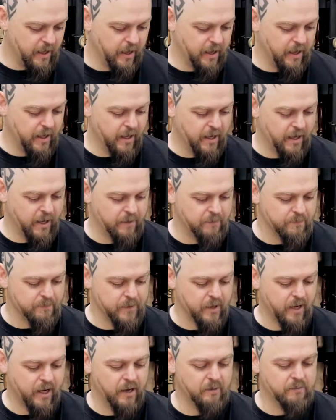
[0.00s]

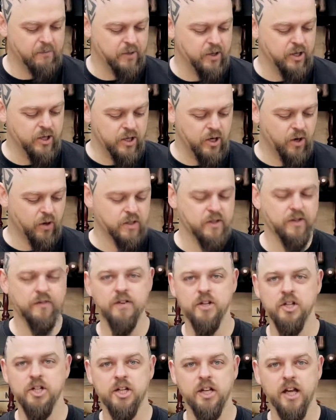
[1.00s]
I'm not a
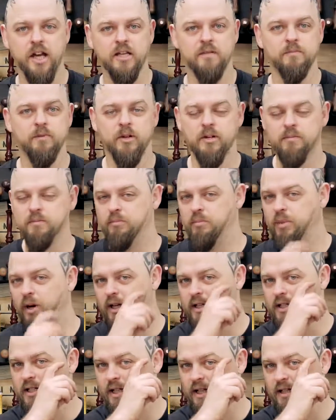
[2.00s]
finishing expert,
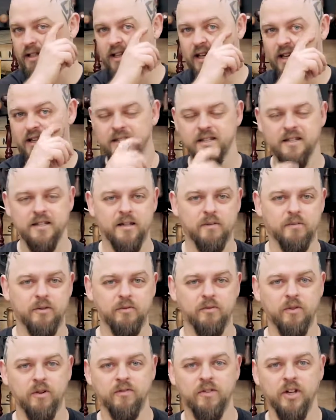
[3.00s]
but yeah, this is
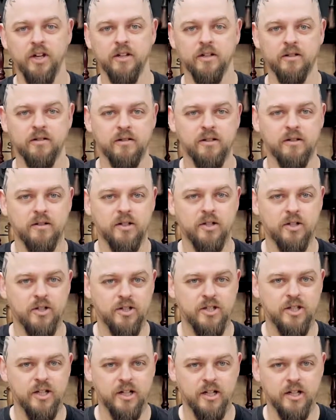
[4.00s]
something we've done and
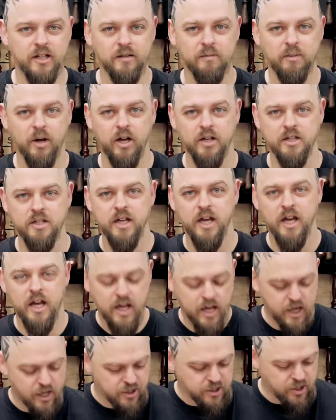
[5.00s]
considered in the past.
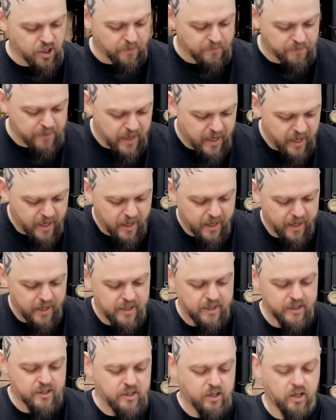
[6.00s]
So
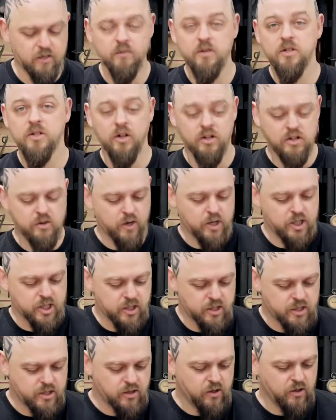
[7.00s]
let's start with Scott's
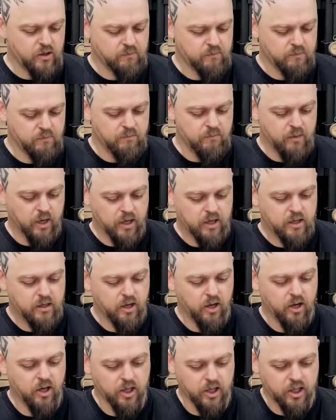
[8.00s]
question. Scott
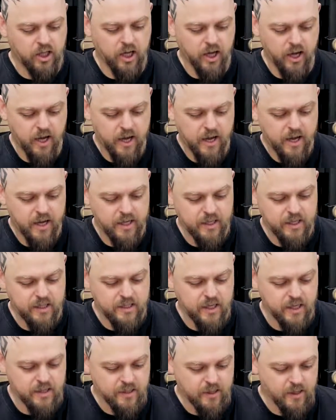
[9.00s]
McCulloch, he
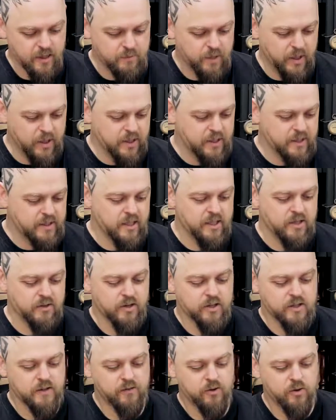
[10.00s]
says, "Hi Ben, since
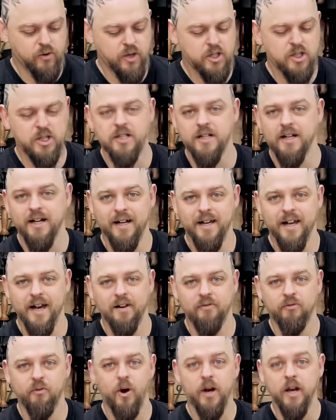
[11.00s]
you're asking for questions, I
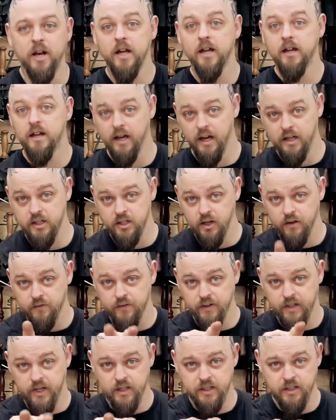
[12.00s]
have one. And don't
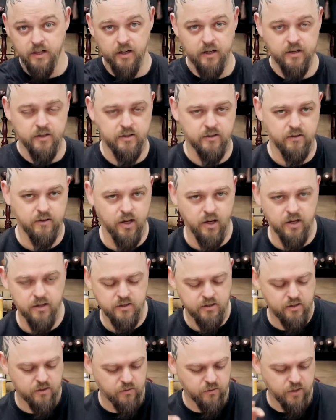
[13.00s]
forget to
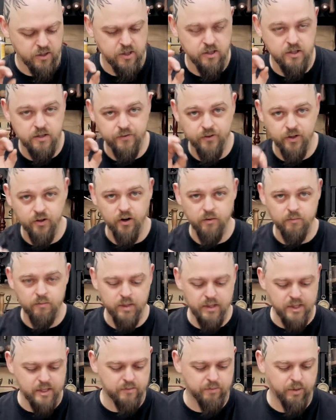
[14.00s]
ask questions of your own,
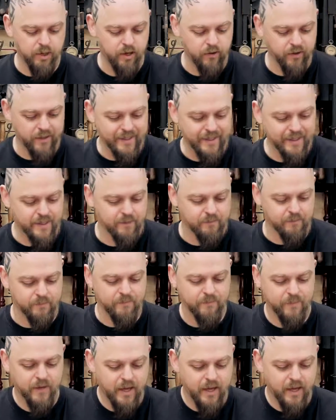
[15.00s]
please, below. I need them.